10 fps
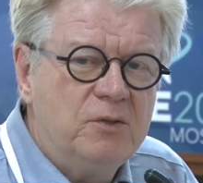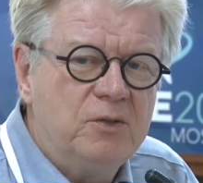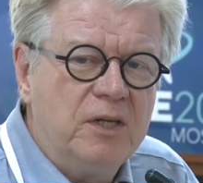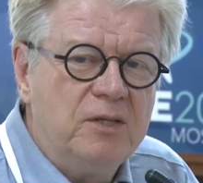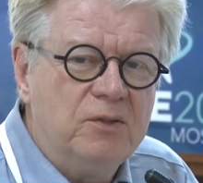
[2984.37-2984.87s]
You
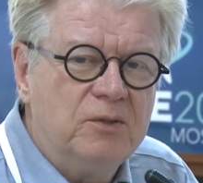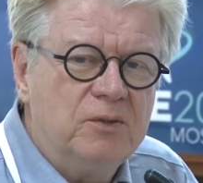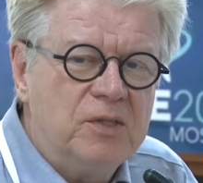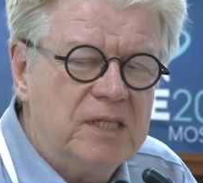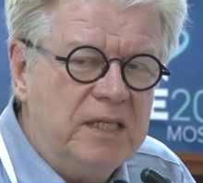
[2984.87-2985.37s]
try
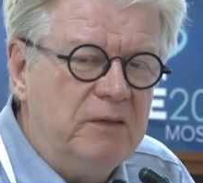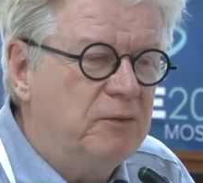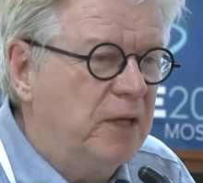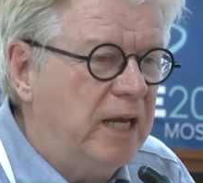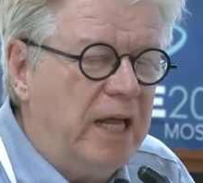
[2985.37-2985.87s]
to see if
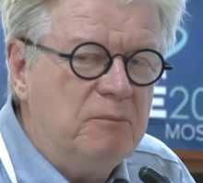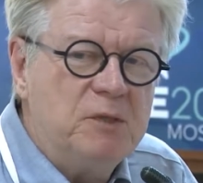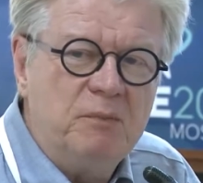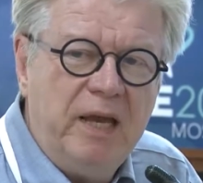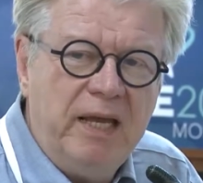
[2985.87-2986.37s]
the
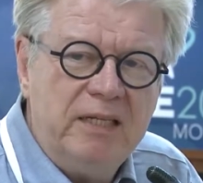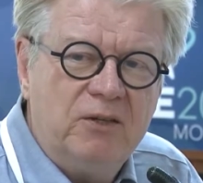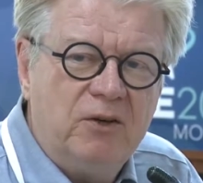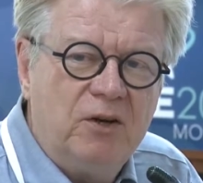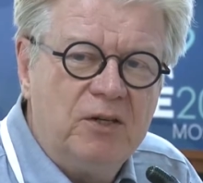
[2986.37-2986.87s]
claims made
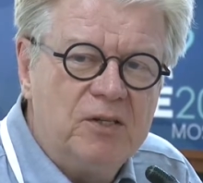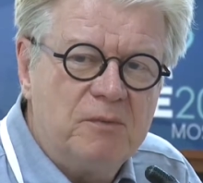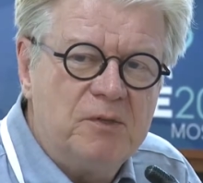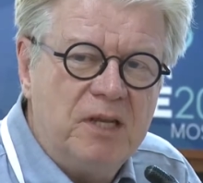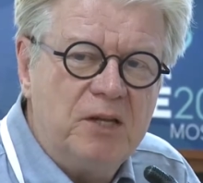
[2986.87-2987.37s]
are
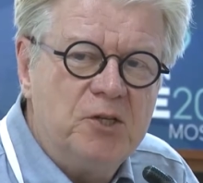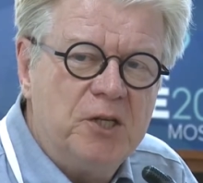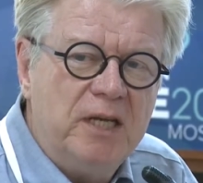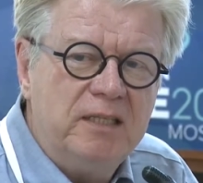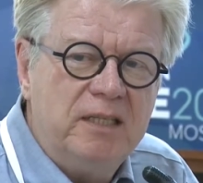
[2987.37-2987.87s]

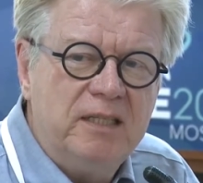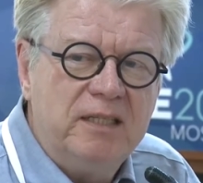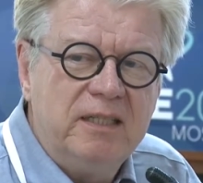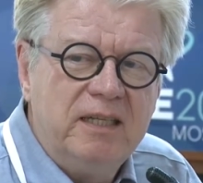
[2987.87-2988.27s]
substantiated